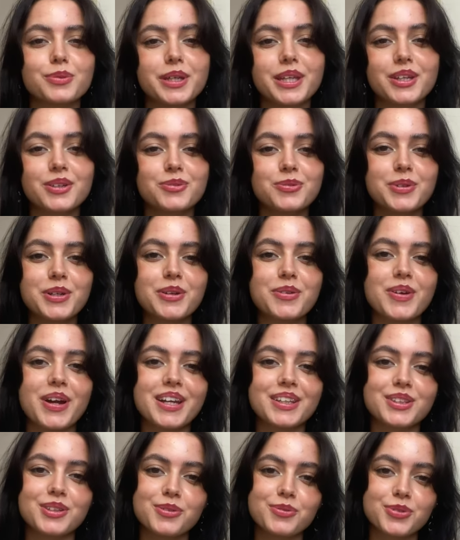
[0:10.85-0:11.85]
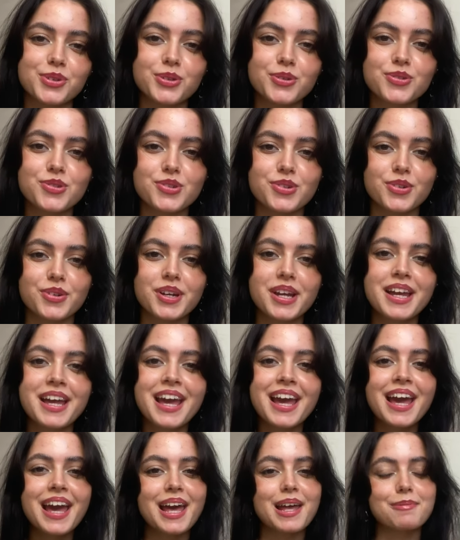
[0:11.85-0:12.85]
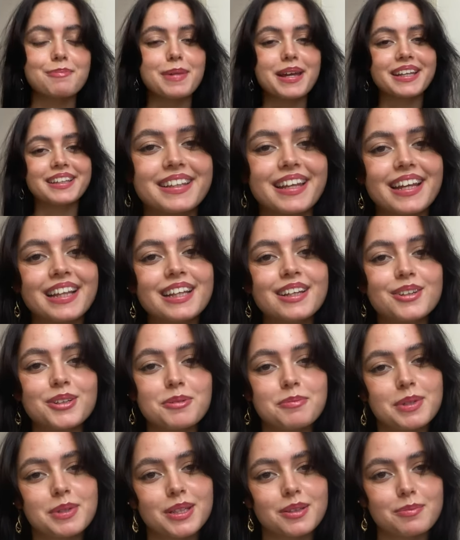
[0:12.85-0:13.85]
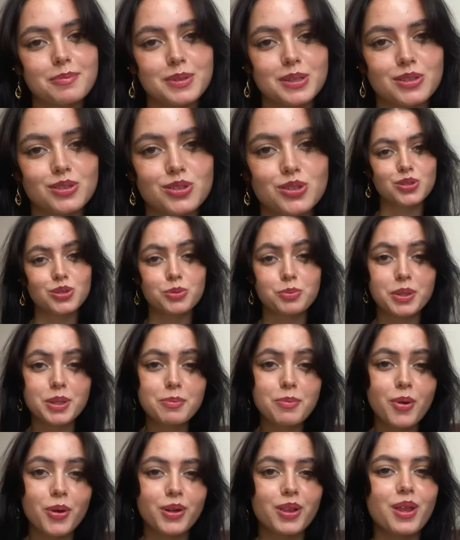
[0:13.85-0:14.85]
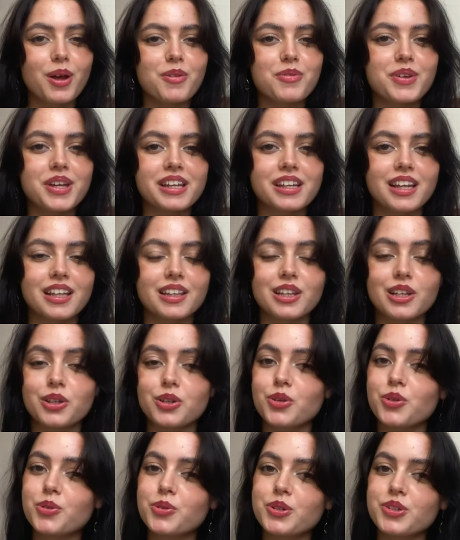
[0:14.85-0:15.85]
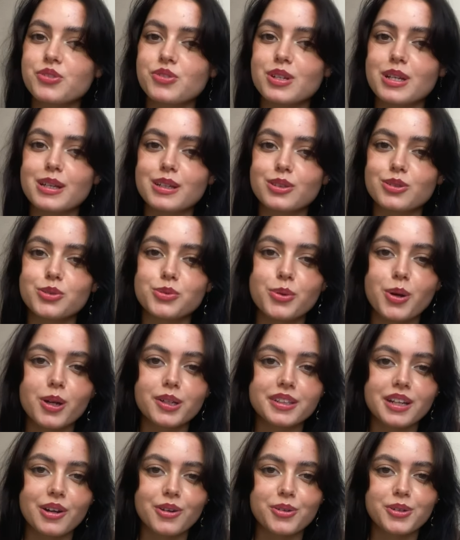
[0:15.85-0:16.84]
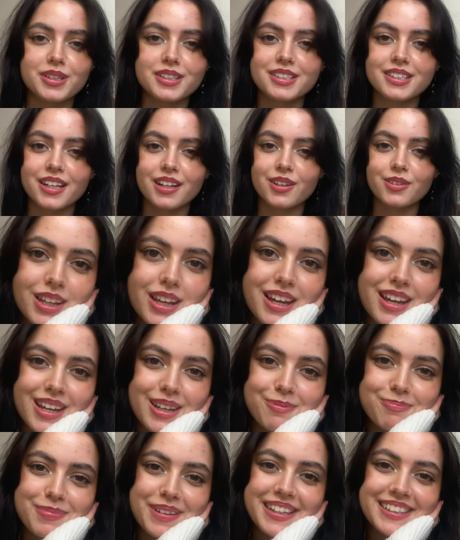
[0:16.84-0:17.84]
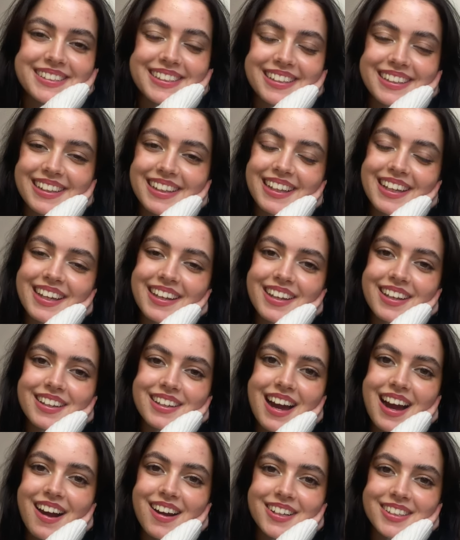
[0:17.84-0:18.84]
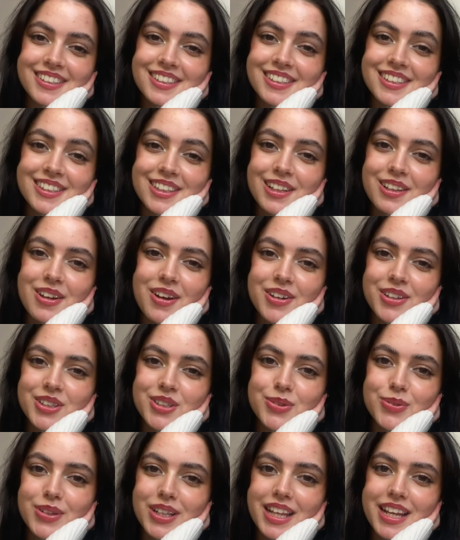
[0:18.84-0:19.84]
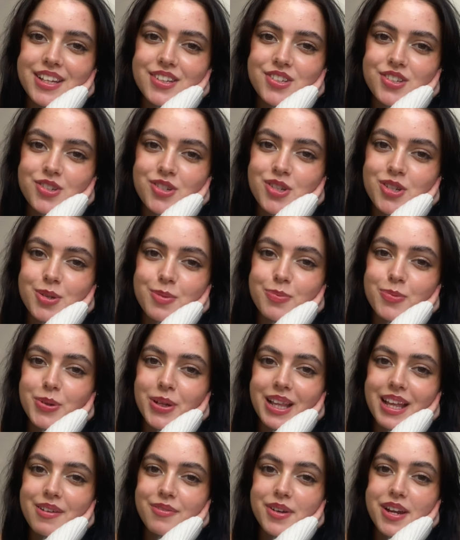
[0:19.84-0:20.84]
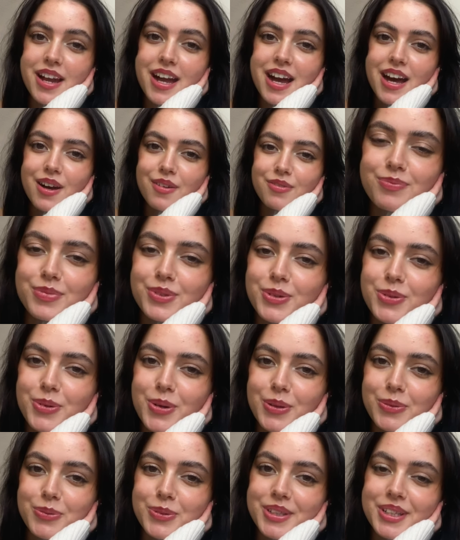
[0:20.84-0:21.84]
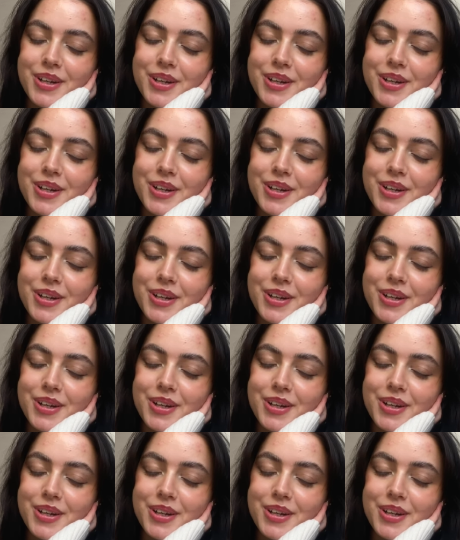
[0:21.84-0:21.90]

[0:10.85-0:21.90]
we can rewrite the future and make daily commitments to be more loving and encouraging toward ourselves. And basically harness the longest relationship we'll ever have, the one with